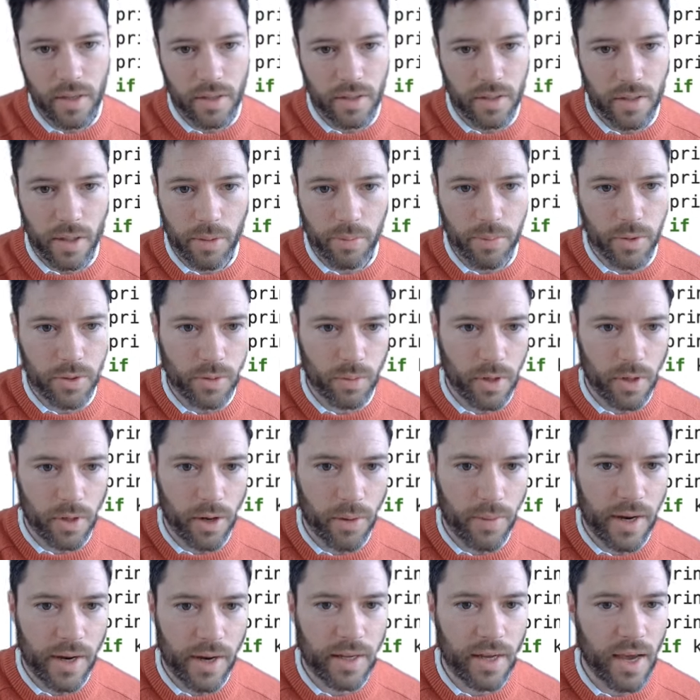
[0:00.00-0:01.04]
inputs will
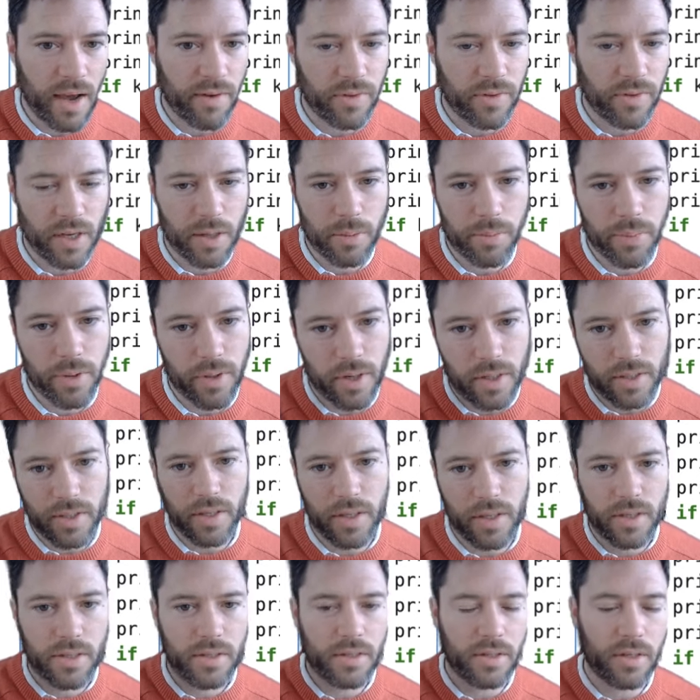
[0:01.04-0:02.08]
already have the input
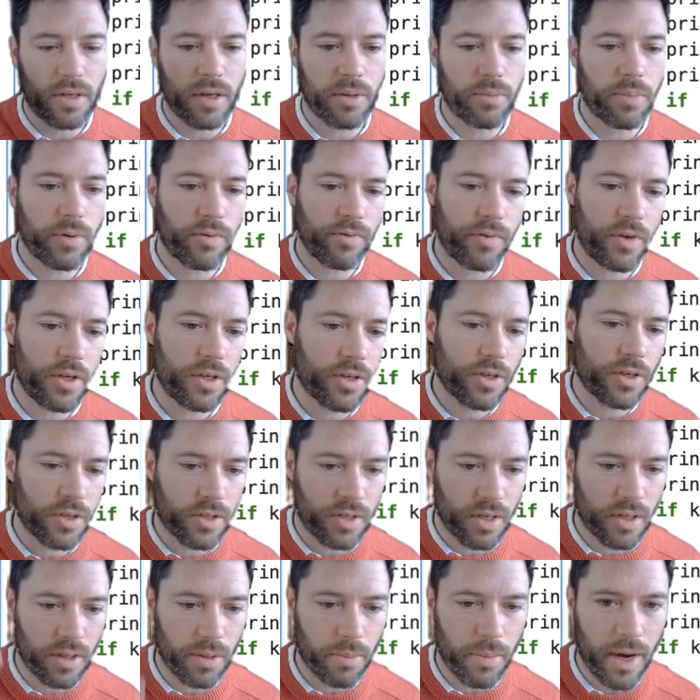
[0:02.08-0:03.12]
IDs, the input
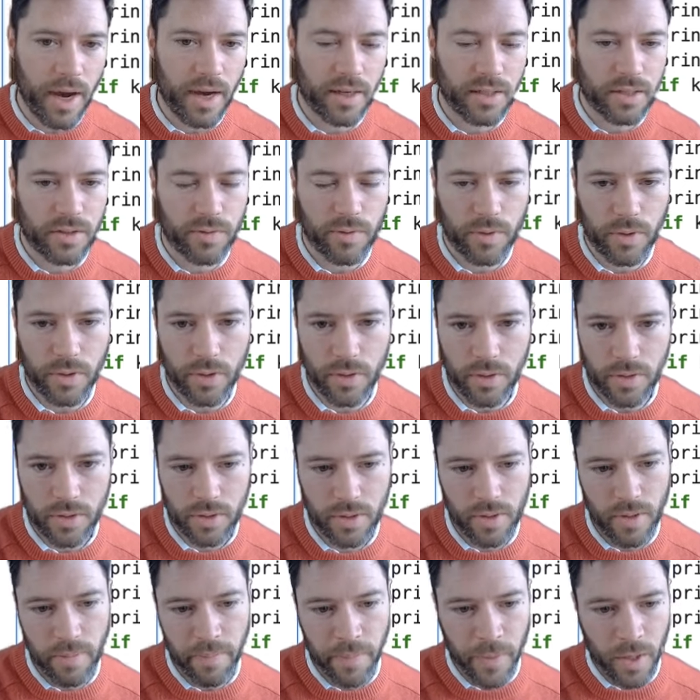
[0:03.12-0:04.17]
features, and the masks for
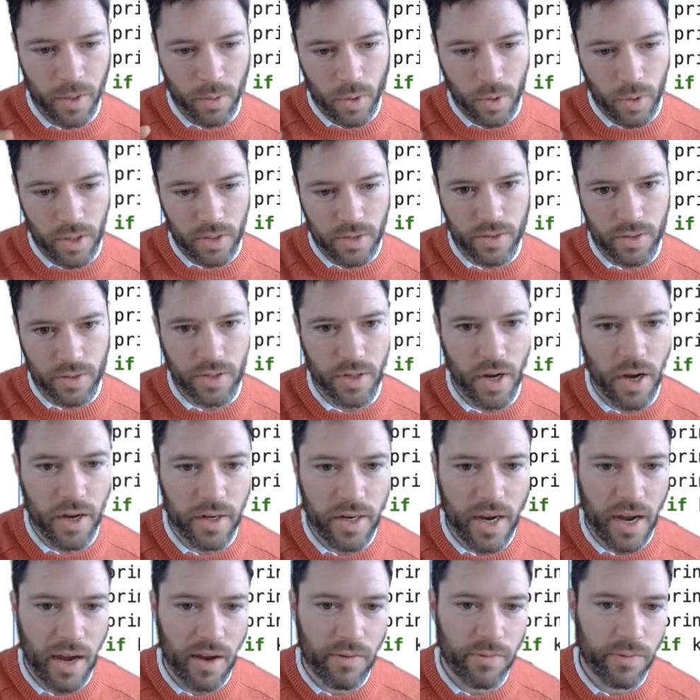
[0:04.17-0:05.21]
those. What it does
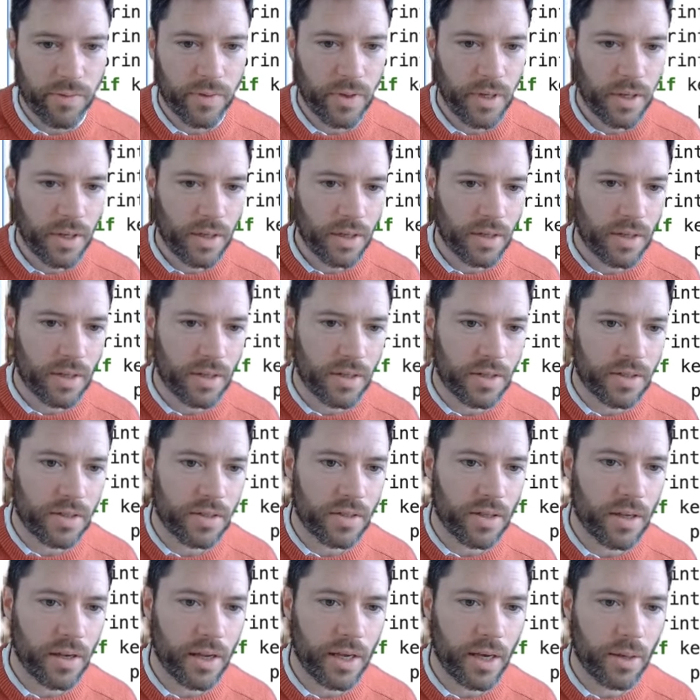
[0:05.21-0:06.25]
not have
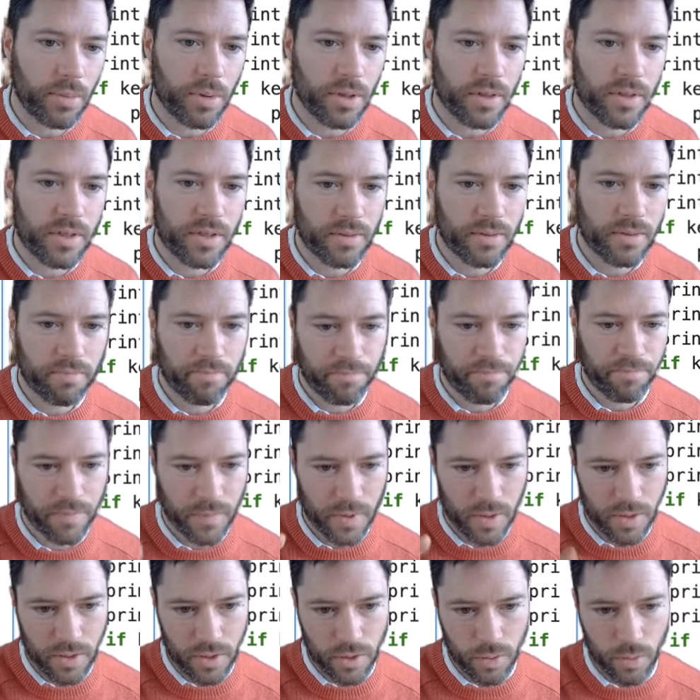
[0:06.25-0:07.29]
is the labels.
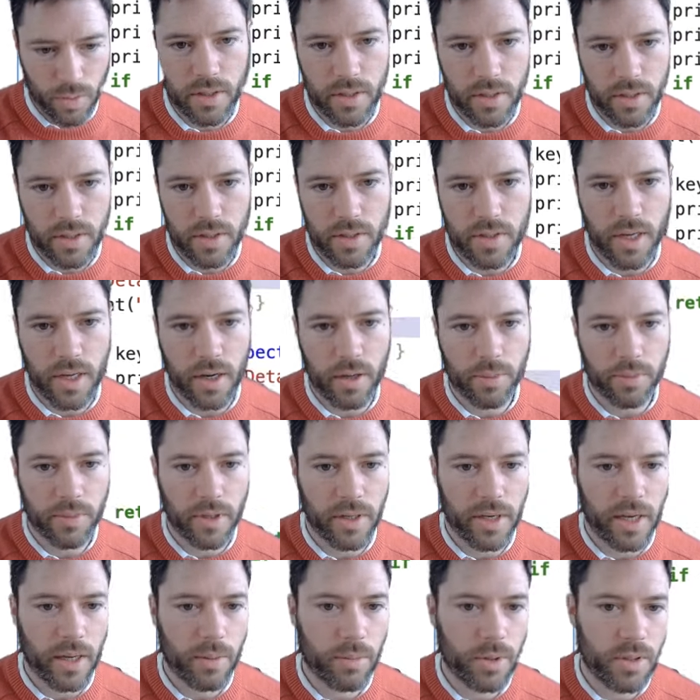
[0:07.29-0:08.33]
So we need to set up the
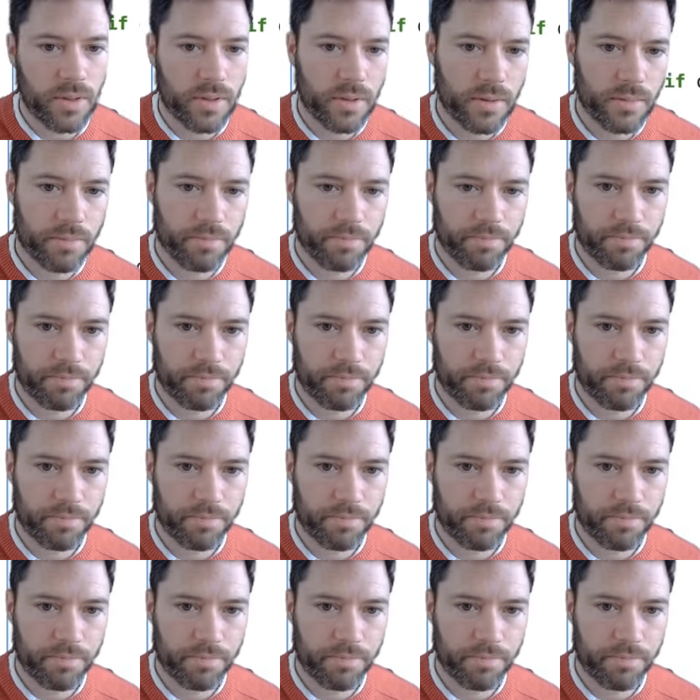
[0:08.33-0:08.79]
labels.